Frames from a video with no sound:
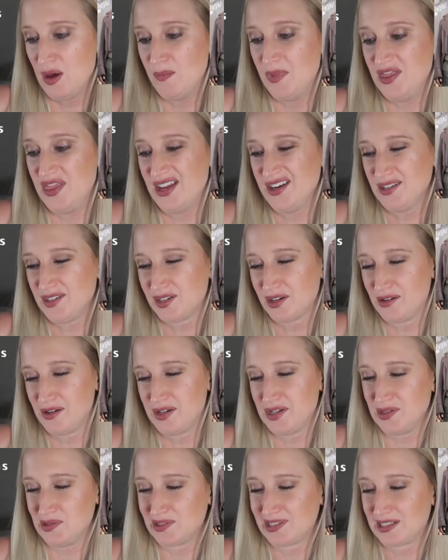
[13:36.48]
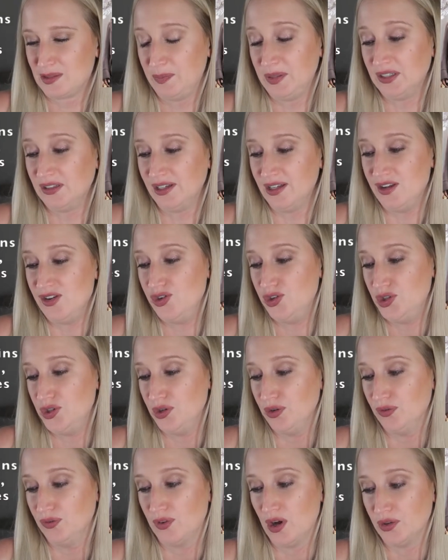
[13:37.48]
but then it started to spill
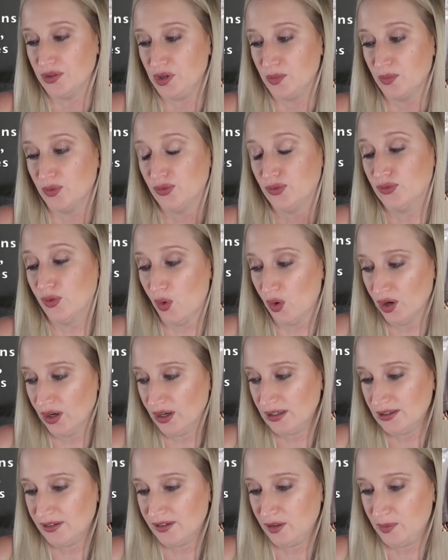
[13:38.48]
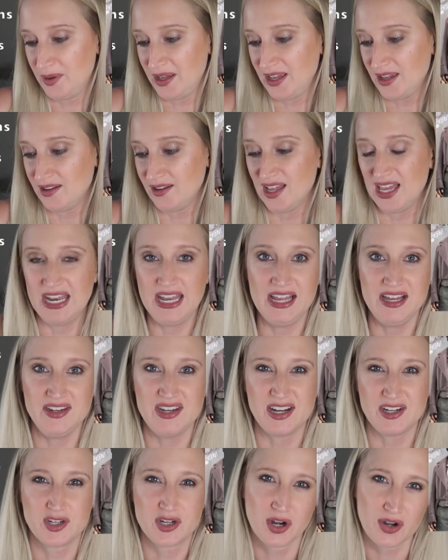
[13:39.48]
into volume four a little bit and
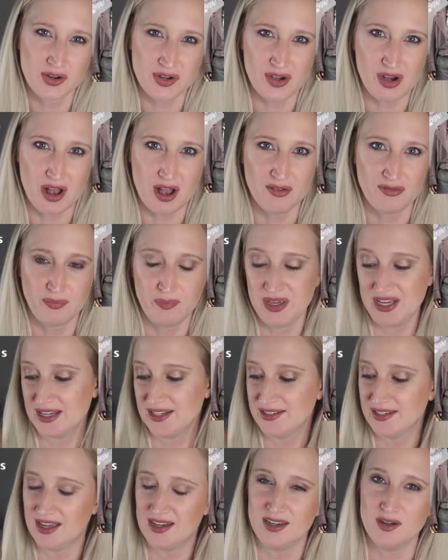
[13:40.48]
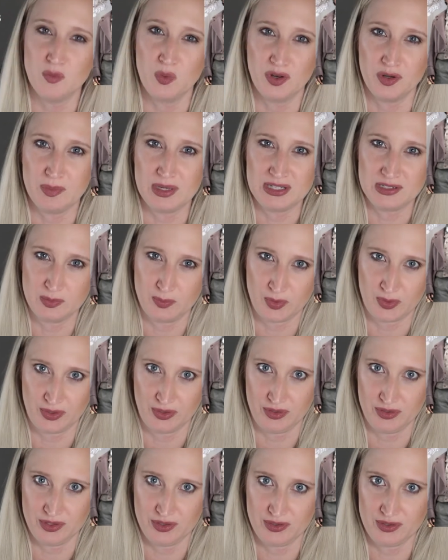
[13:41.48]
I turned it off because I didn't wanna be
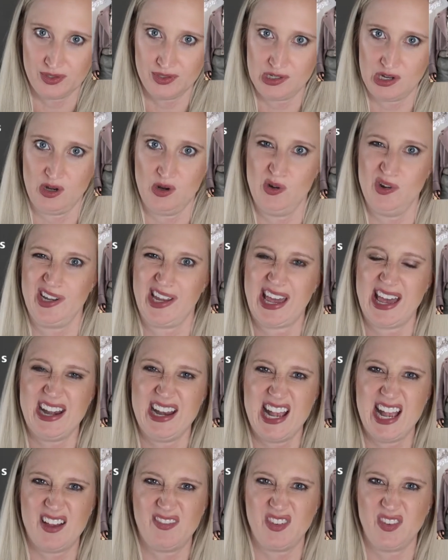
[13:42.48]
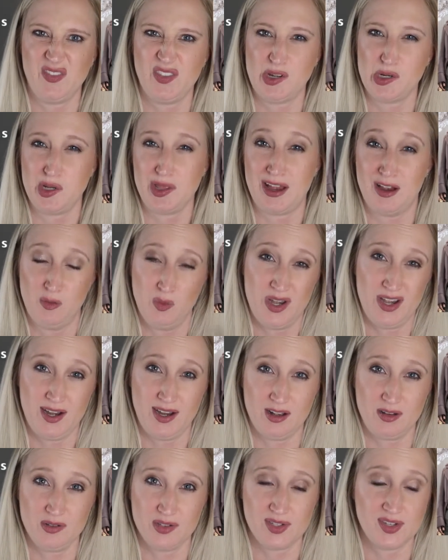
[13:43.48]
spoiled. So kind of have to figure that one
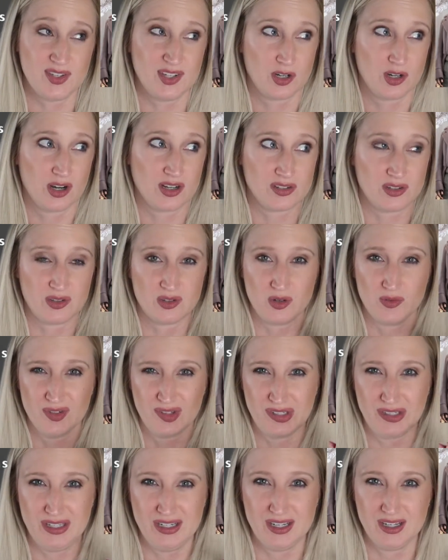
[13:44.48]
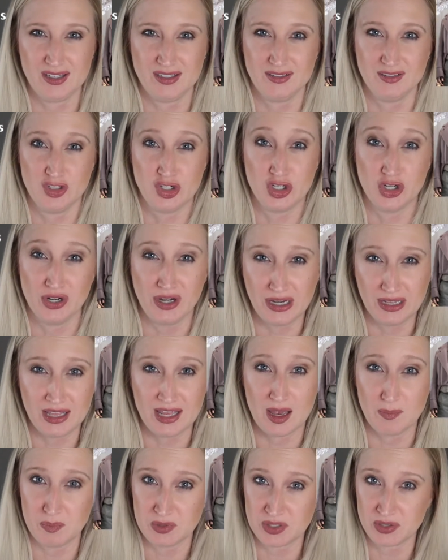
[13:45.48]
out since it crosses over like during
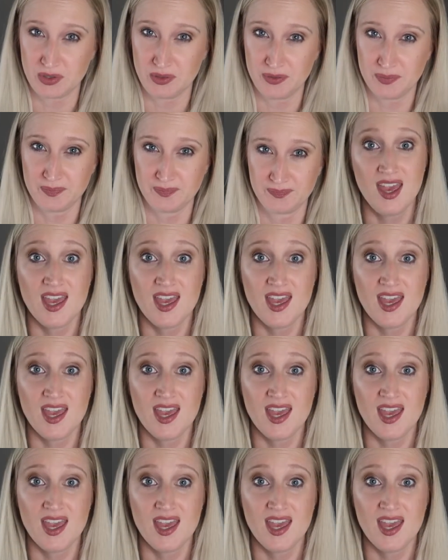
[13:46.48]
the episode.